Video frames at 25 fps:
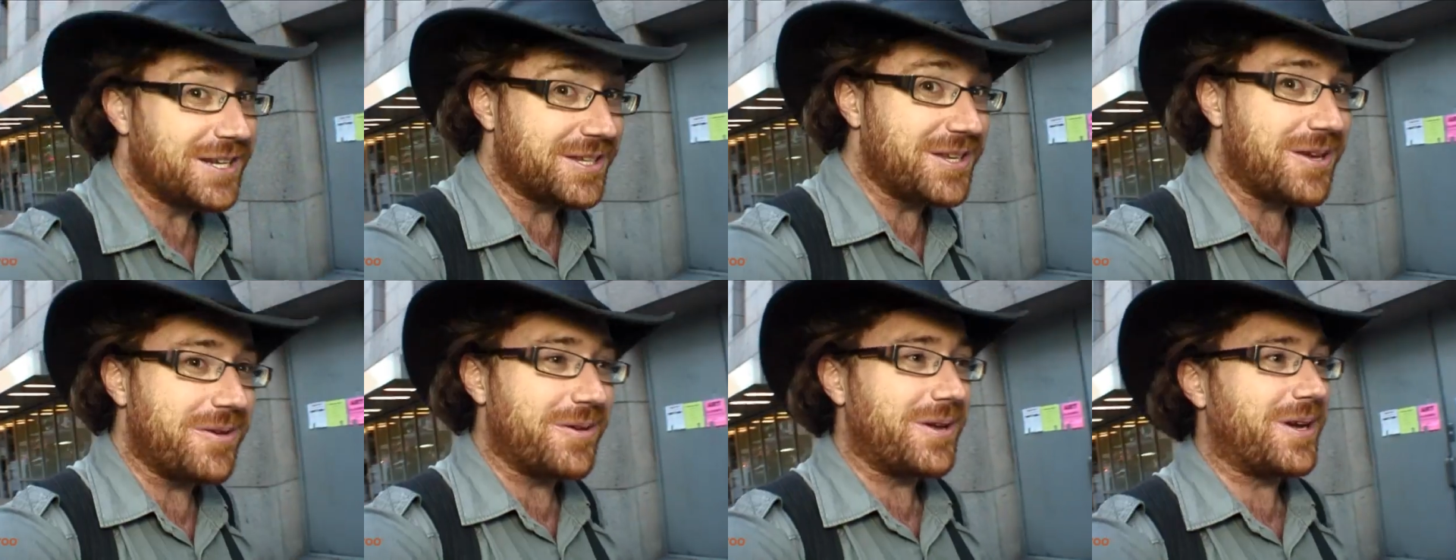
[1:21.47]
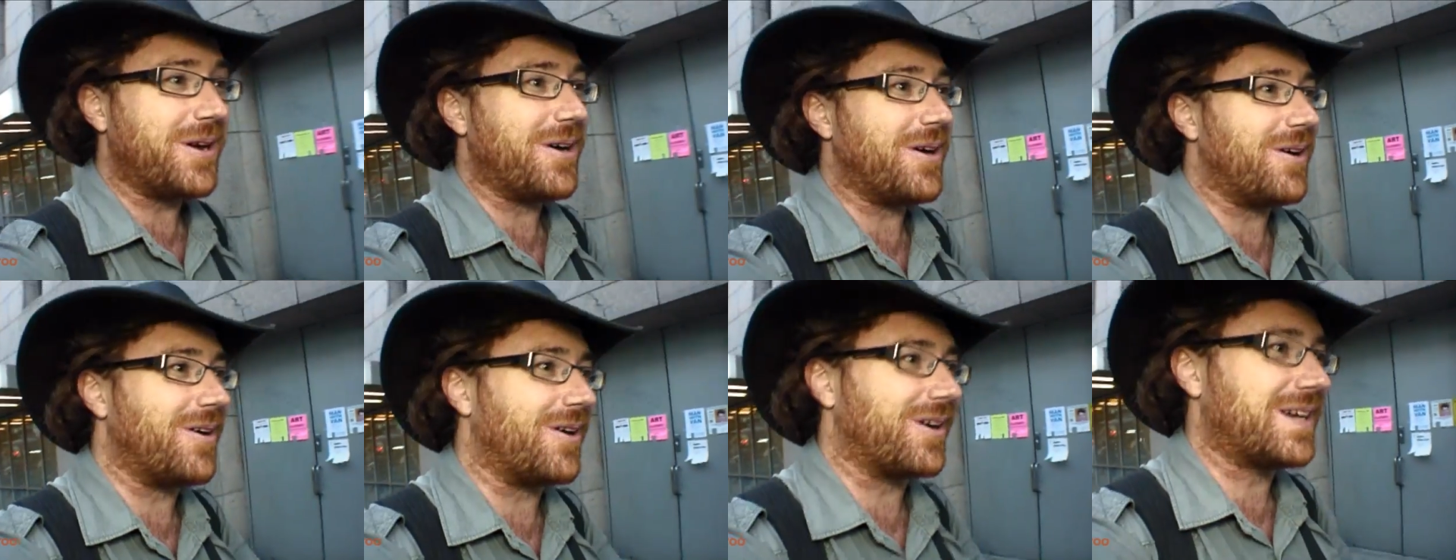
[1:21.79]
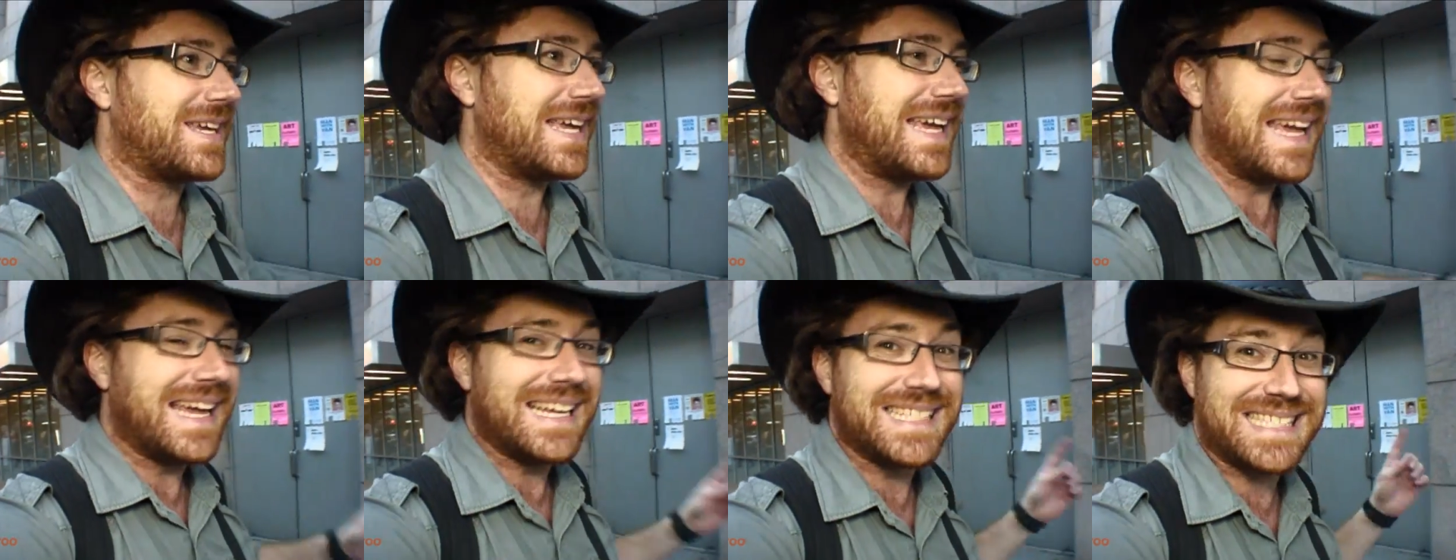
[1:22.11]
New York.
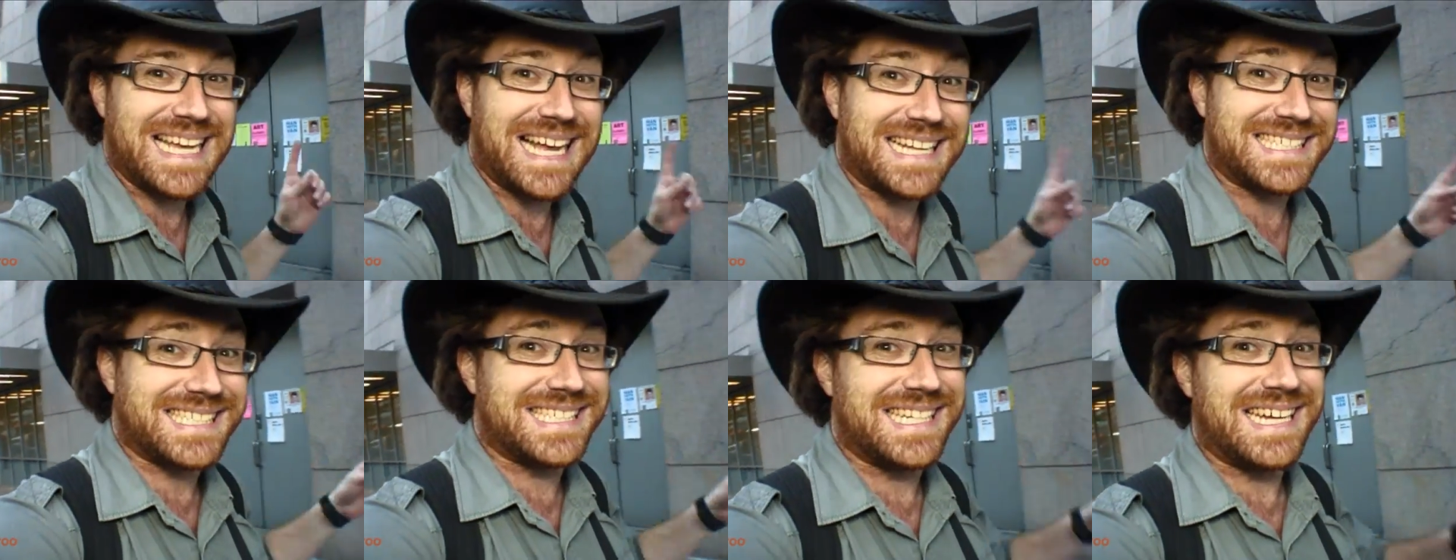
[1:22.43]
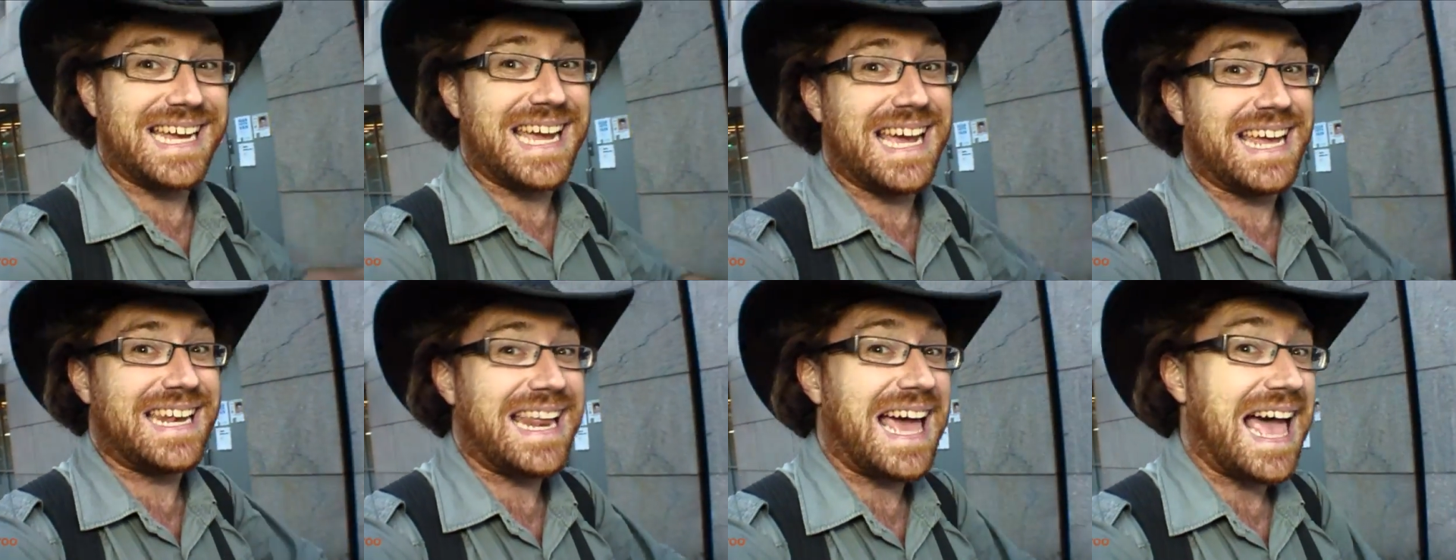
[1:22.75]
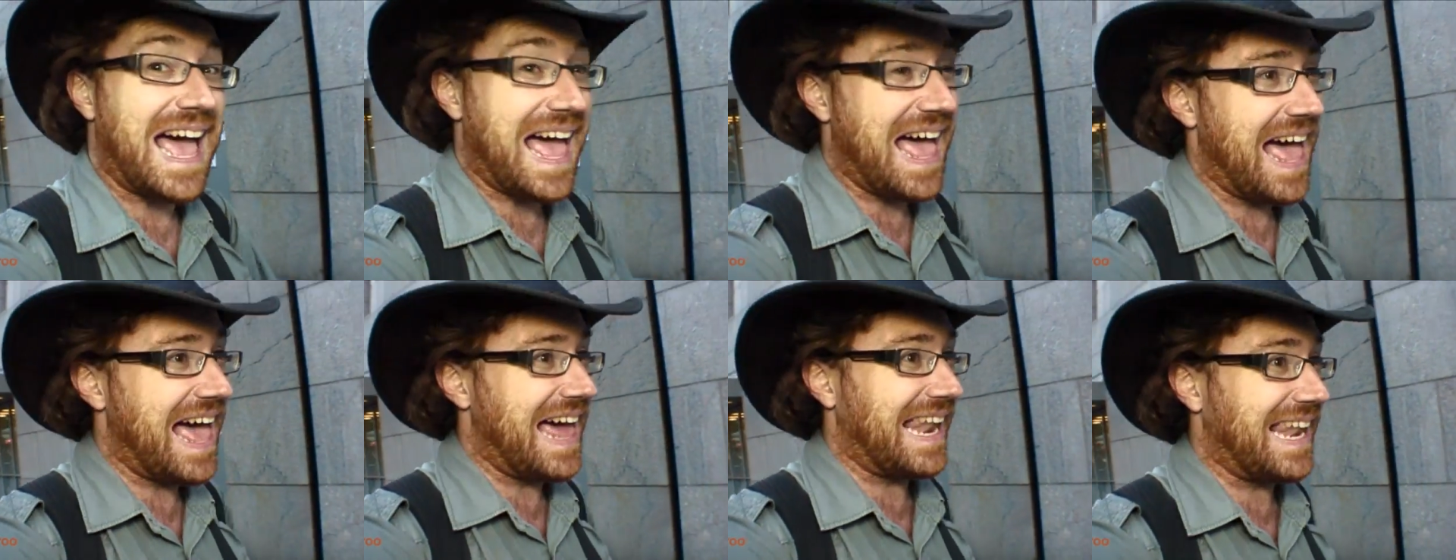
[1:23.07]
It's actually in
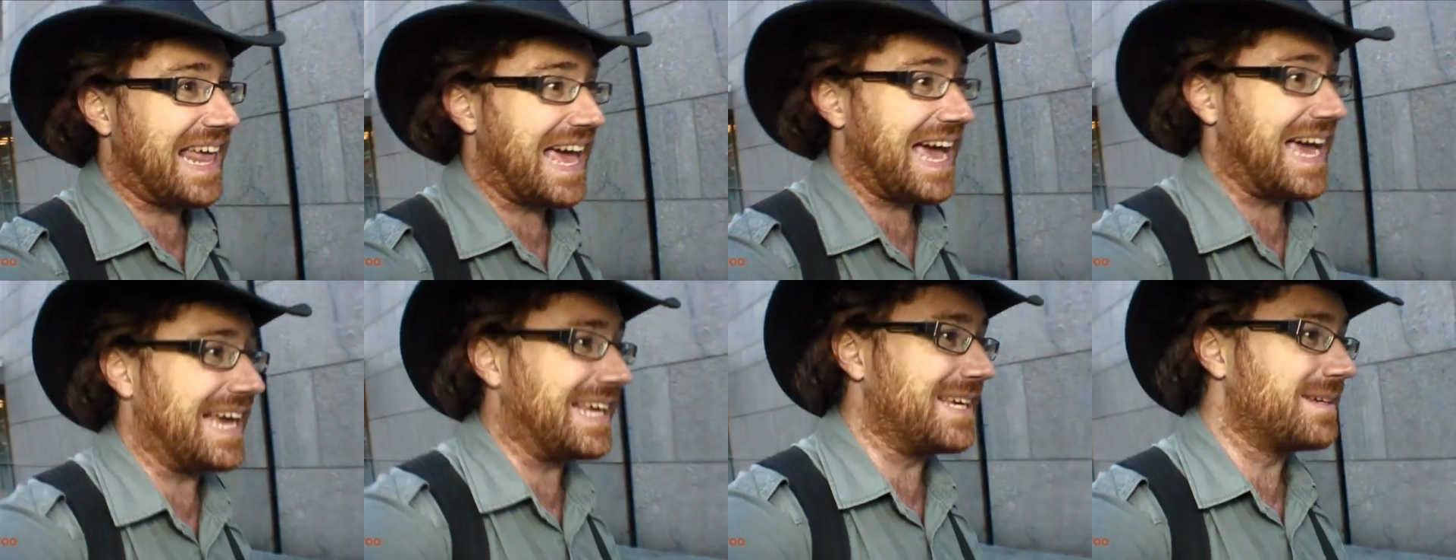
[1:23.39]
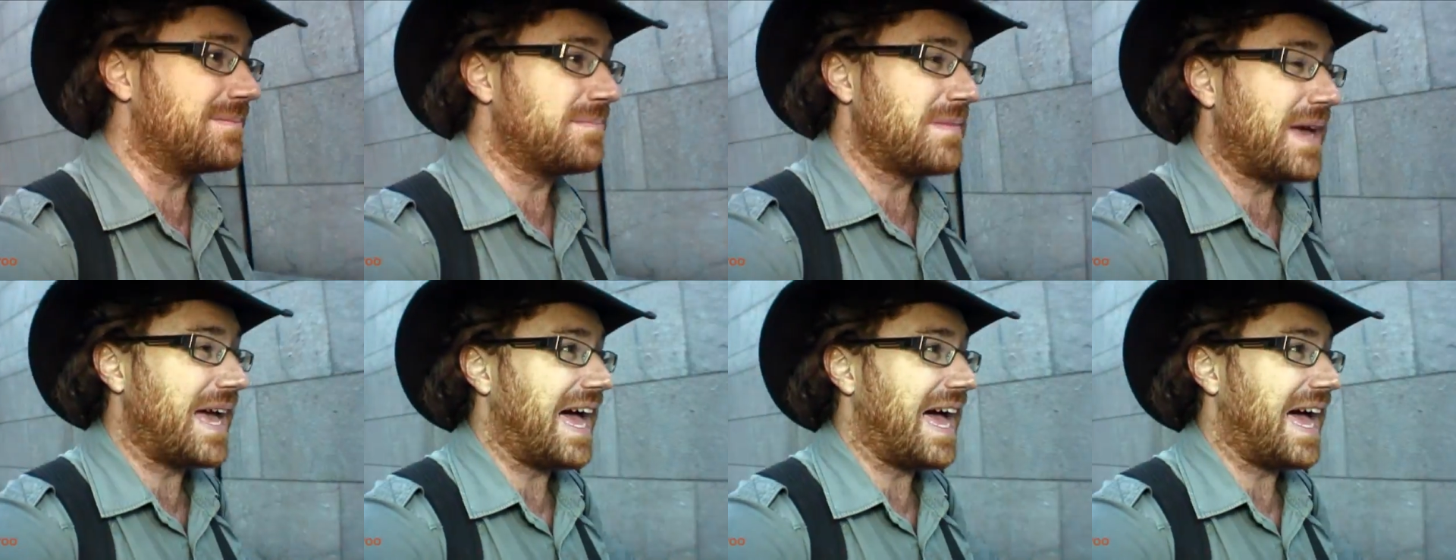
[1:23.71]
LA.